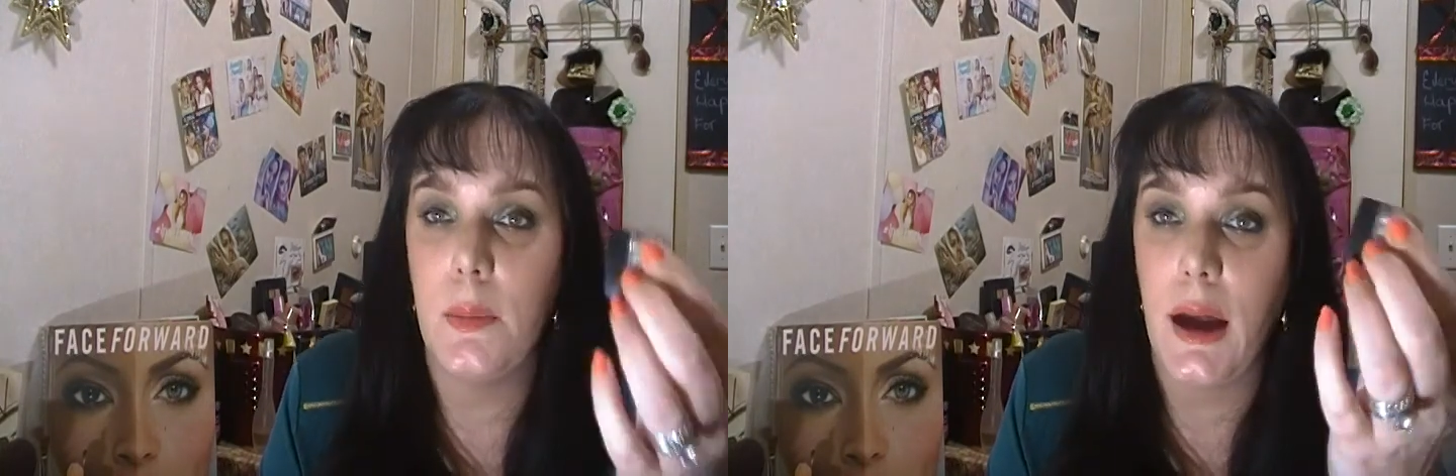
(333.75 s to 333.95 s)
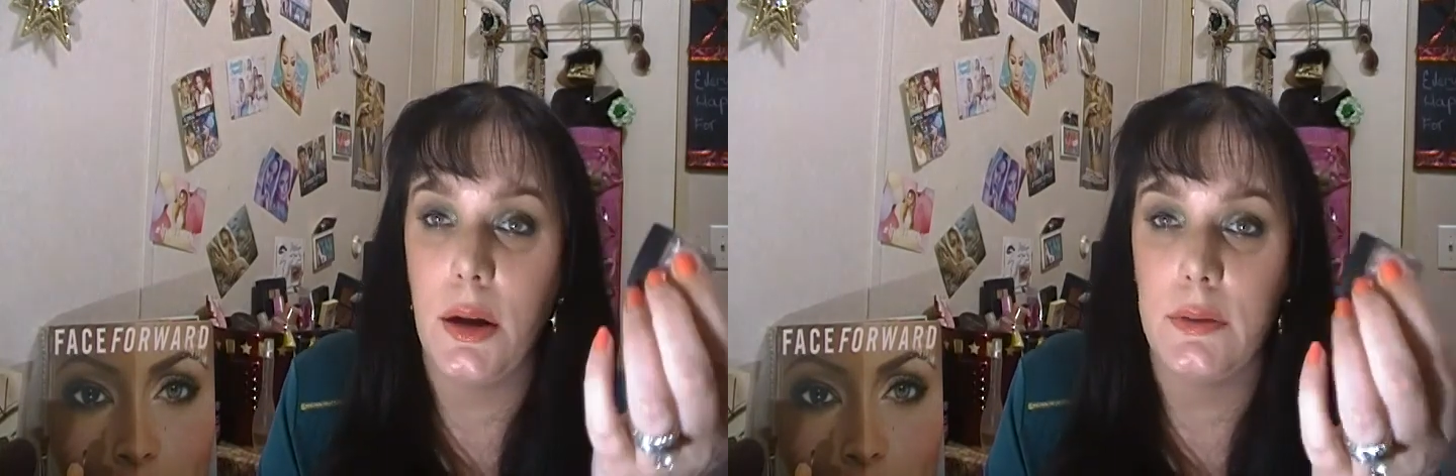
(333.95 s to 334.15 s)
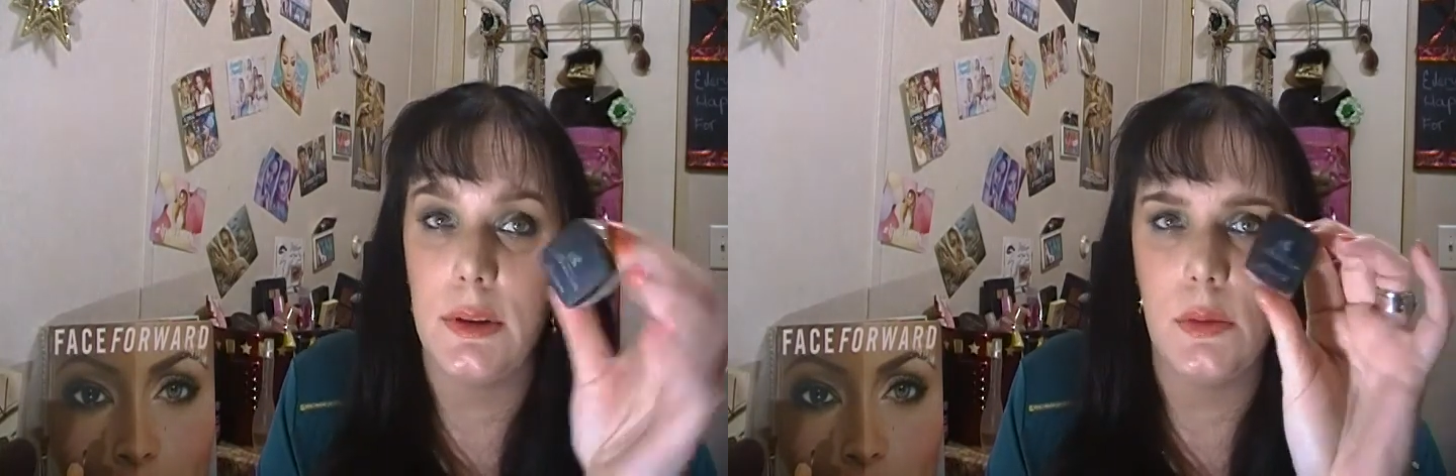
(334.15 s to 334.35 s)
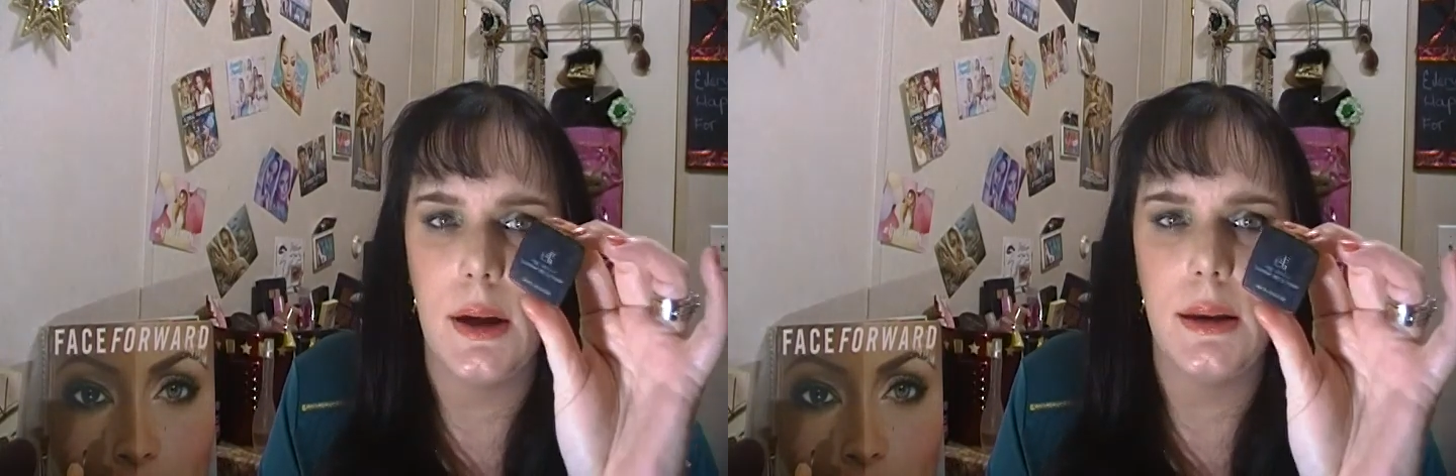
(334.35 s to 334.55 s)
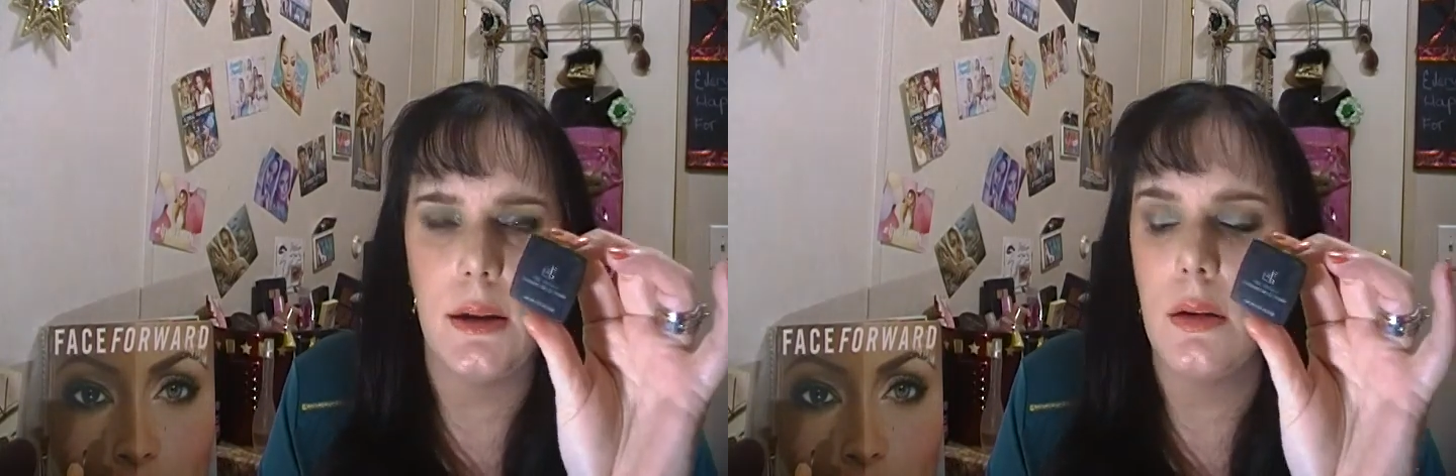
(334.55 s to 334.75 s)
I'm out of it
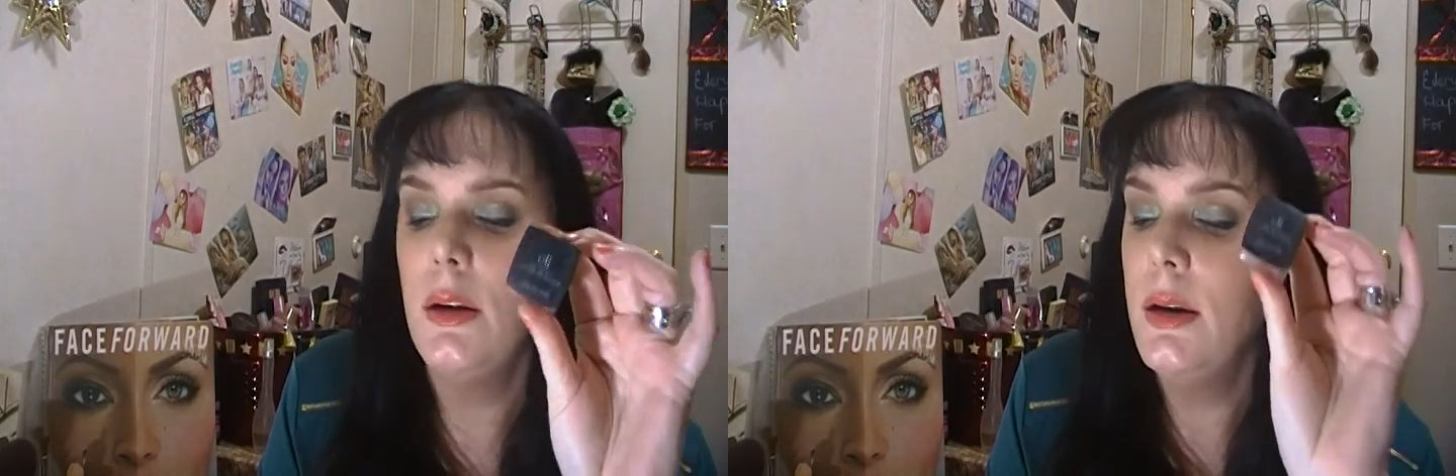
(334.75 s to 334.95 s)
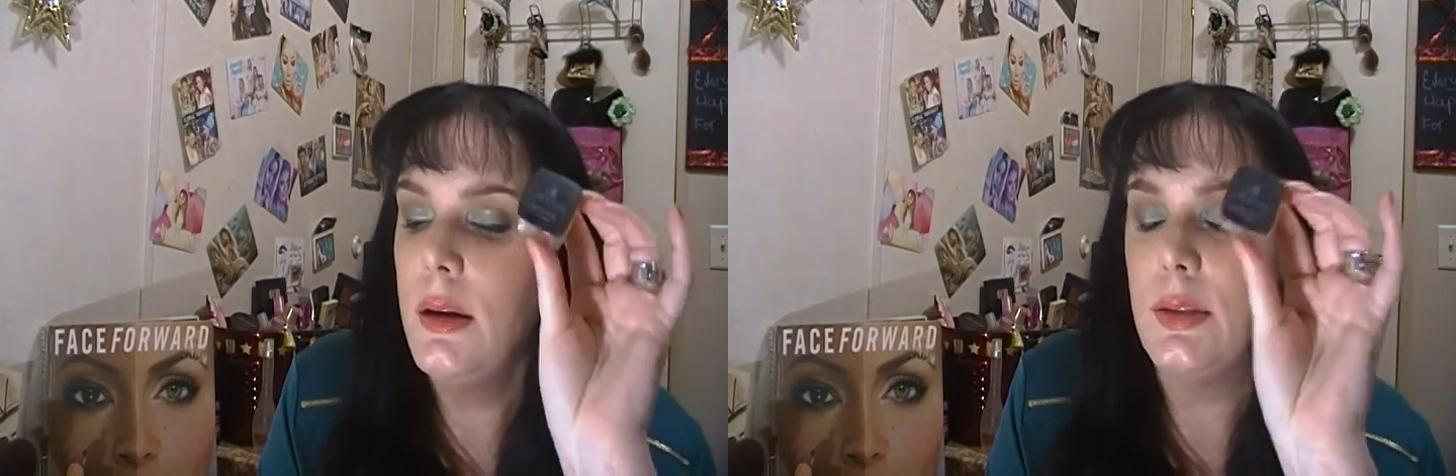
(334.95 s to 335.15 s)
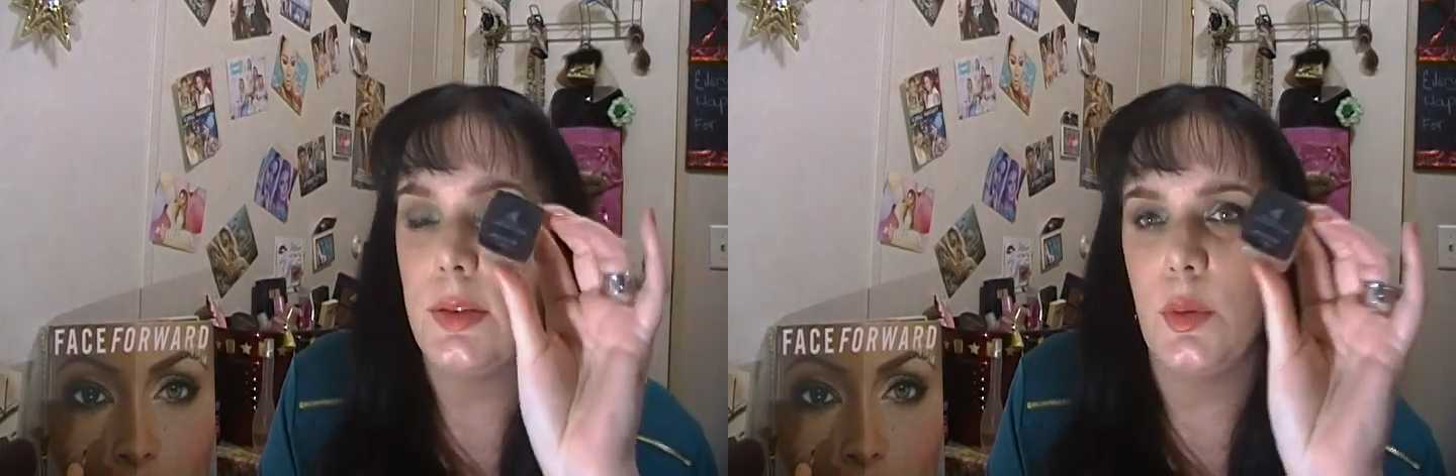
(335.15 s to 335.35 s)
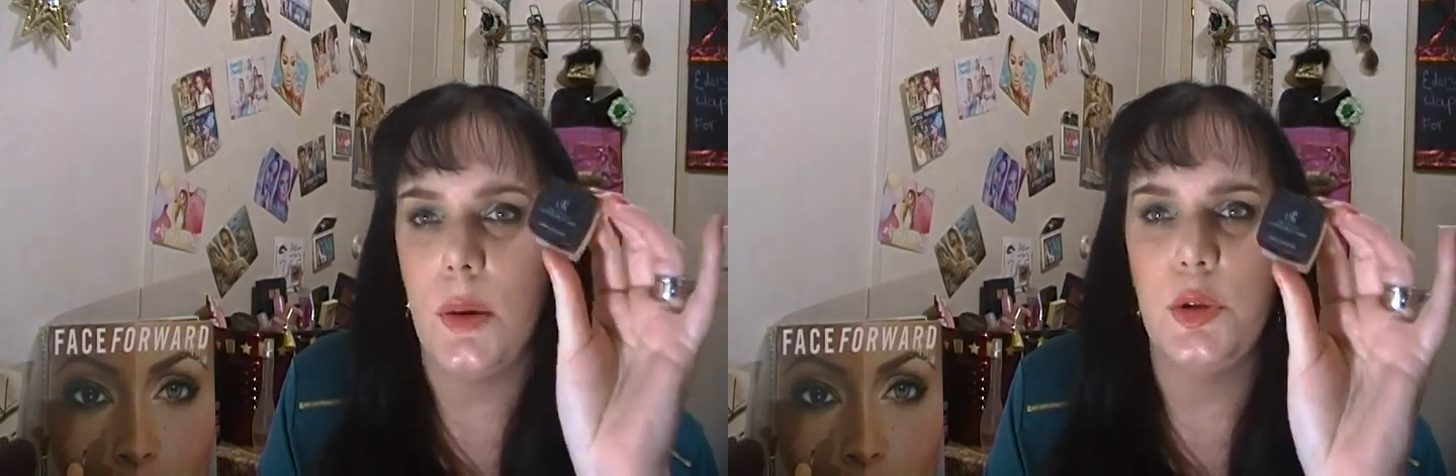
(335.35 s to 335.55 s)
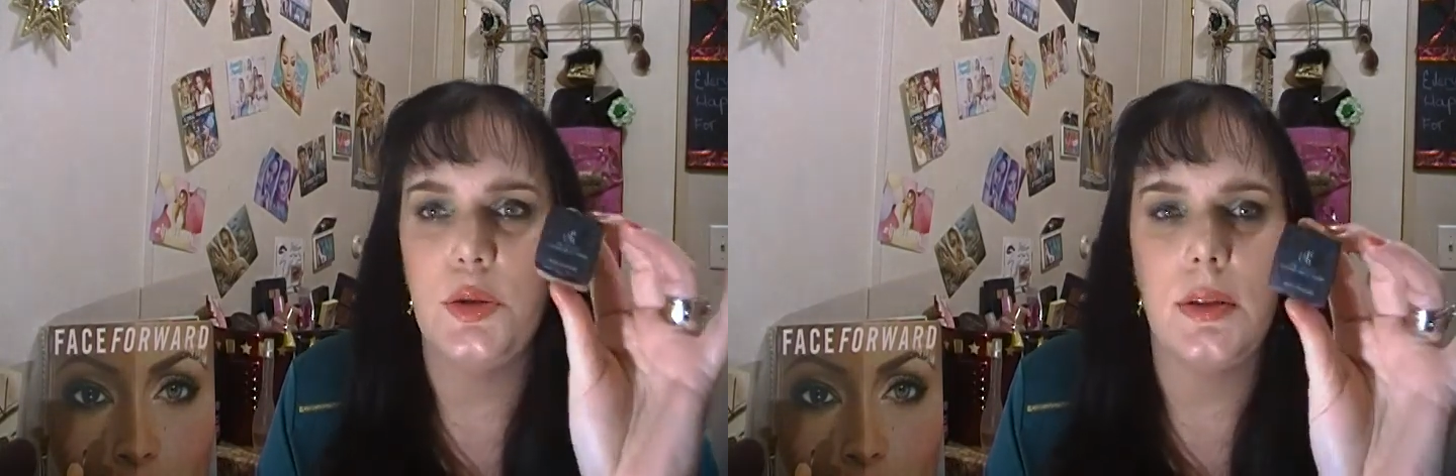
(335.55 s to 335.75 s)
right now. That's why
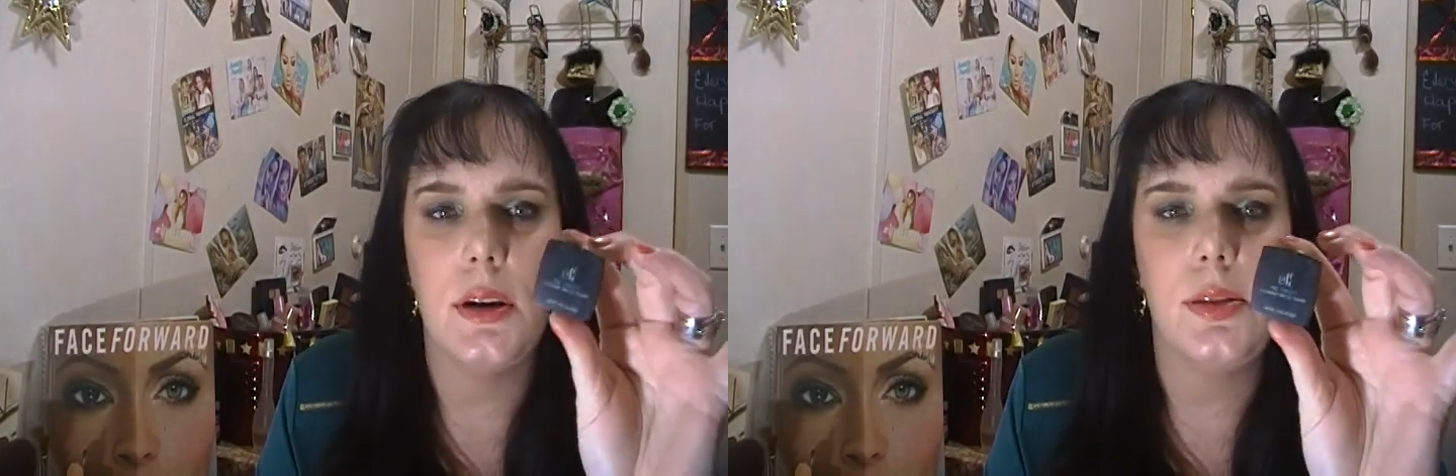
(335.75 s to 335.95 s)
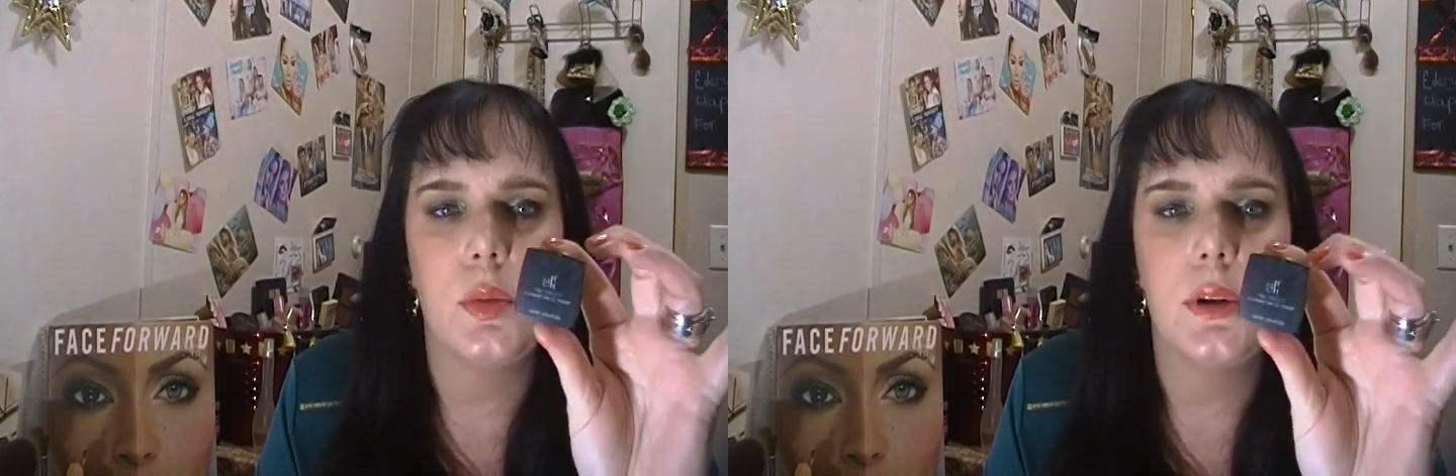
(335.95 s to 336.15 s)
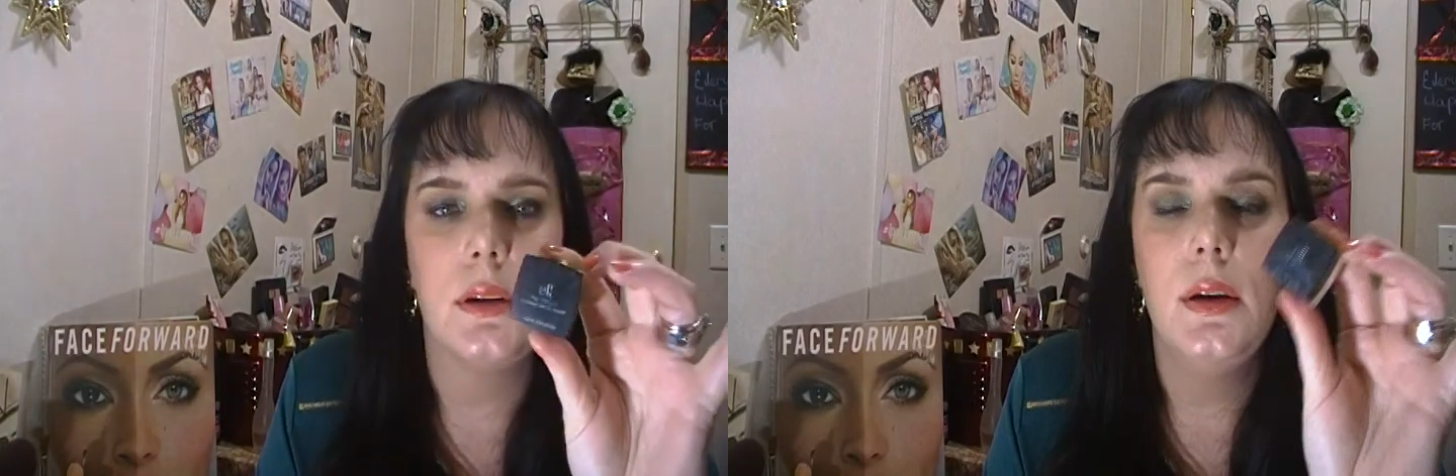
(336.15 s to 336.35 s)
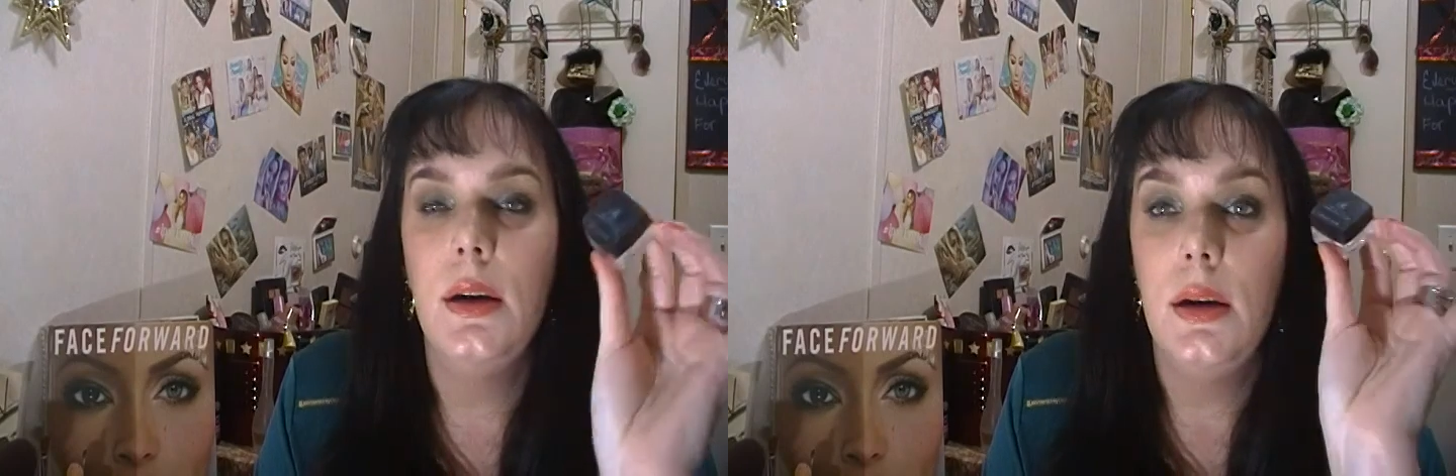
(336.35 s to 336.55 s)
I'm using the other one.